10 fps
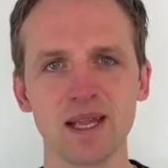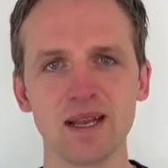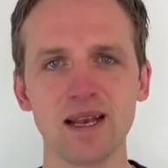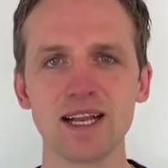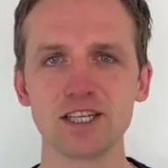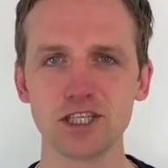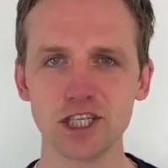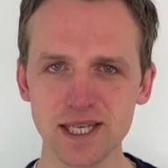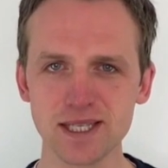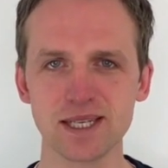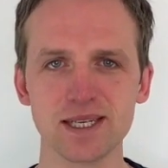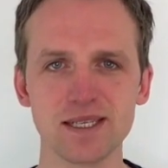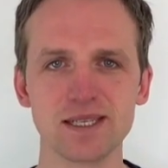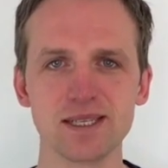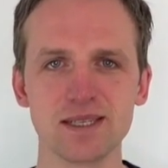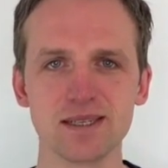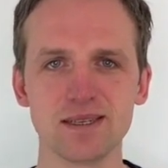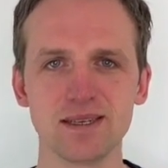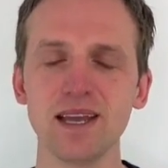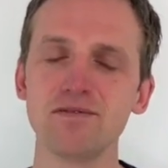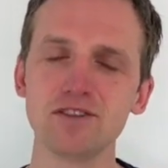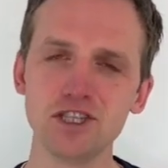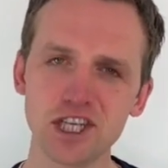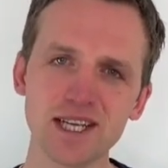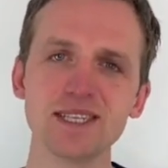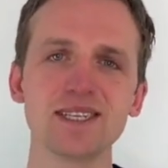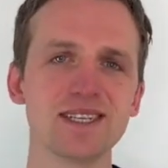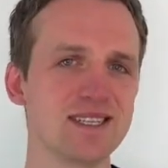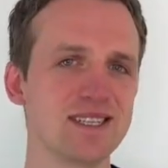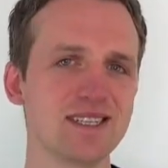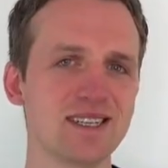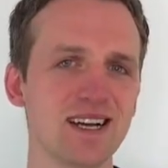let Jesus, if Jesus